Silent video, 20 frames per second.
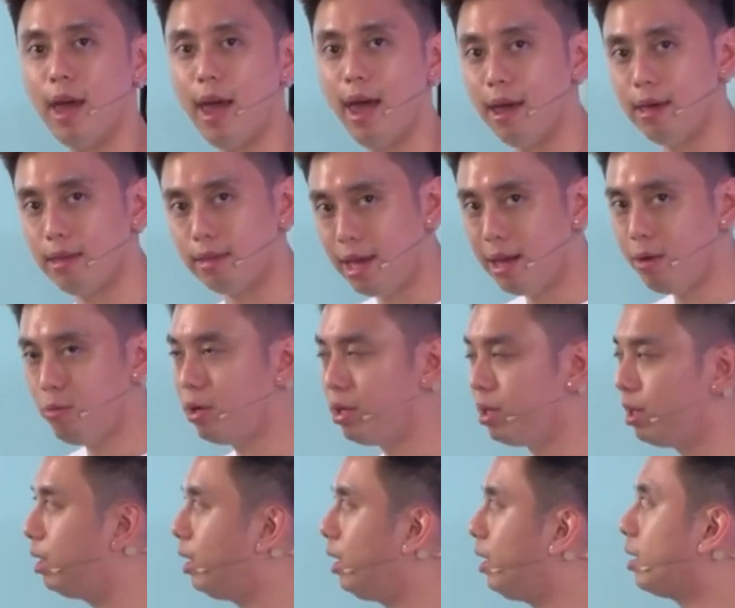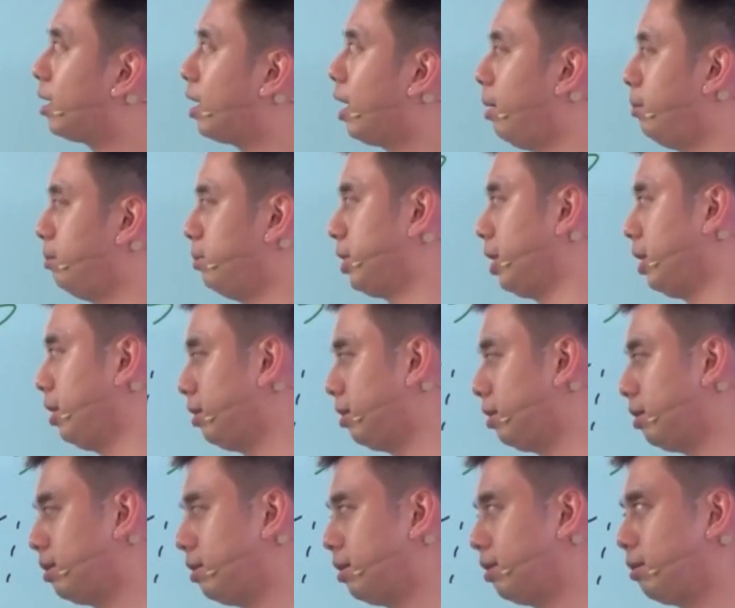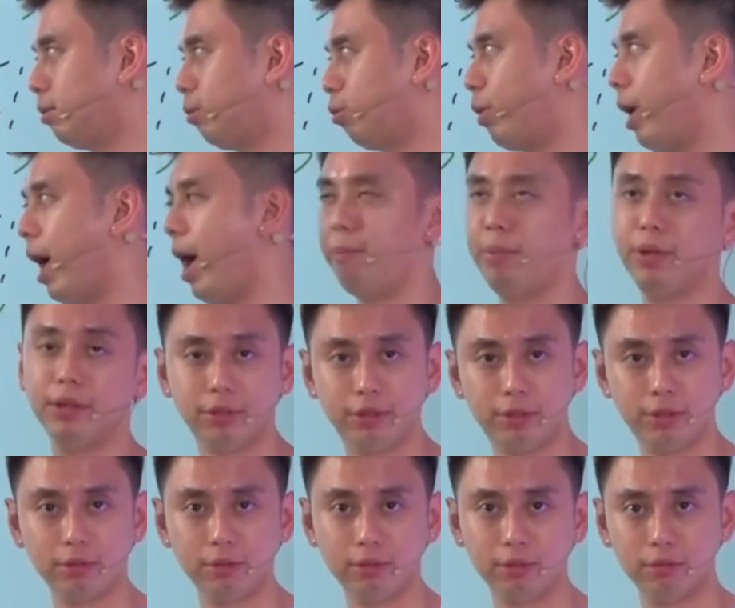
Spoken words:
And then when the lead comes in, what happens?